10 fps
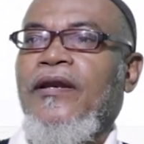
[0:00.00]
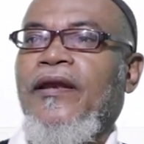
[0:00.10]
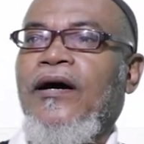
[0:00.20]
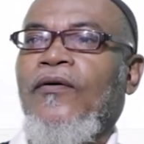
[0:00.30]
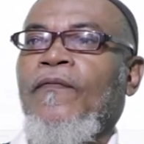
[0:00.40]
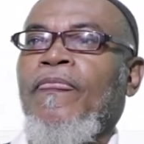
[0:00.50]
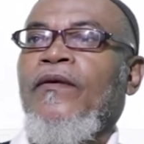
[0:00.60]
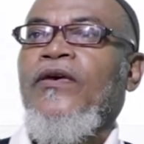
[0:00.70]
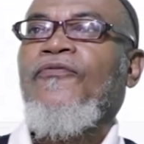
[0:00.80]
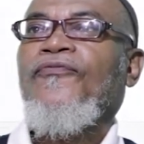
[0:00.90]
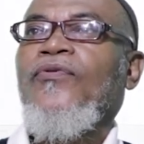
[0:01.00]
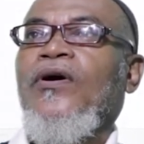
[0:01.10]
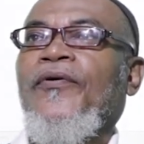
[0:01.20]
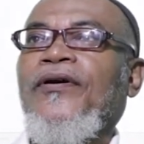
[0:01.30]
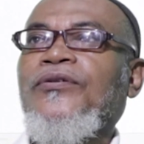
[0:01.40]
Now, if we are
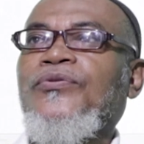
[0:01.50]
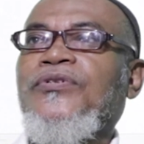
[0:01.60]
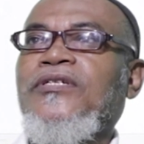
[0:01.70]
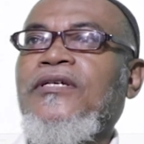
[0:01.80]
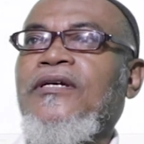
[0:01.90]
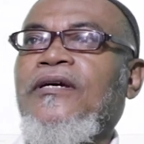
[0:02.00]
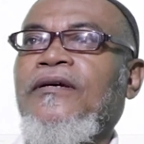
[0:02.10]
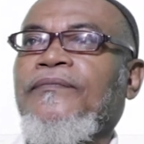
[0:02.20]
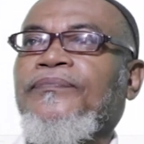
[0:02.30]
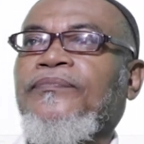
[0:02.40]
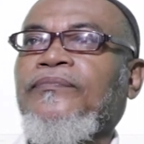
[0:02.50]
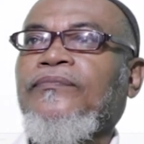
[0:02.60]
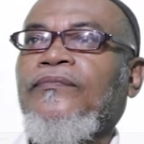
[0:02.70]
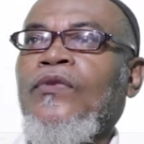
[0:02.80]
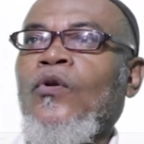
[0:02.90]
going to see
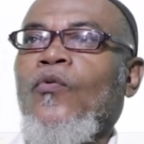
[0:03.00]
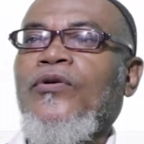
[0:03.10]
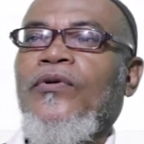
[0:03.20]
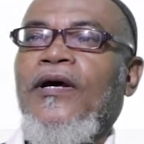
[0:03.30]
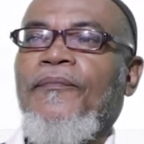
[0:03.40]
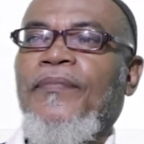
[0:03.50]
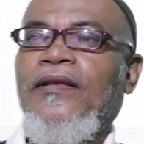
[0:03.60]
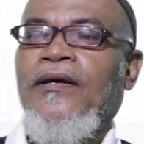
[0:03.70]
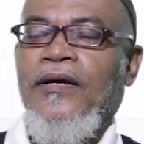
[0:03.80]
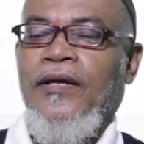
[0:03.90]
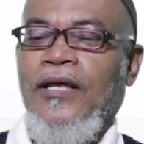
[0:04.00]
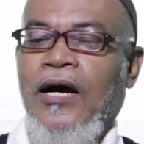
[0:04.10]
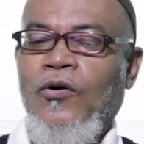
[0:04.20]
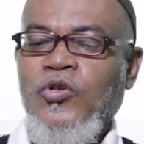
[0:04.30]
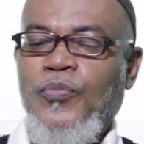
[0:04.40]
what will happen, the
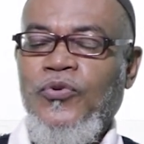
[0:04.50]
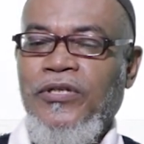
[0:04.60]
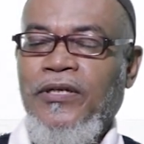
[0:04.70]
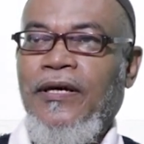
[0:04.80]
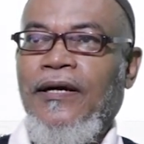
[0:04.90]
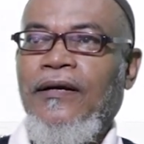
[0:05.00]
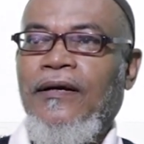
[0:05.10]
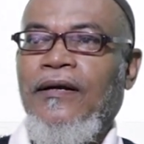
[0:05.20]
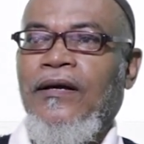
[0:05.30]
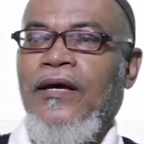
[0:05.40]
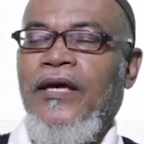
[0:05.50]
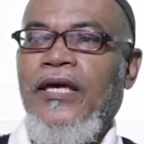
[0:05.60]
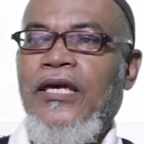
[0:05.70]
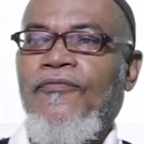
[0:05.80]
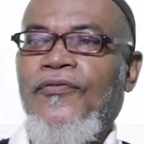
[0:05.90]
output here,
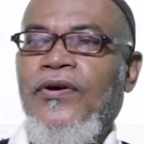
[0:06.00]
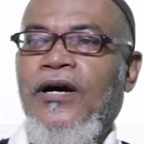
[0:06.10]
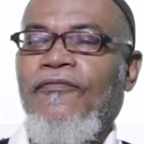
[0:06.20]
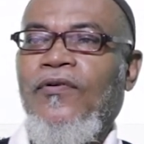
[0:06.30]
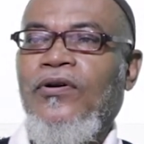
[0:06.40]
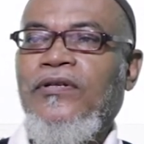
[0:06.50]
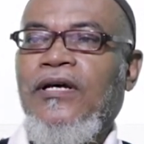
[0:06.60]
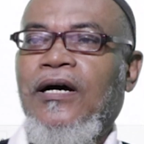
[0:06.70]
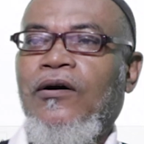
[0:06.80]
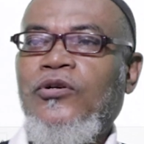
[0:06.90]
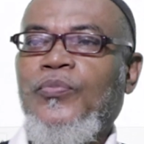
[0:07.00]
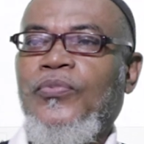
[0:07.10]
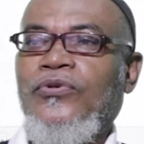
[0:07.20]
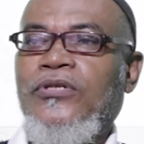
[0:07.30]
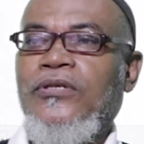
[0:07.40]
if we have got the
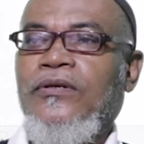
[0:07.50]
output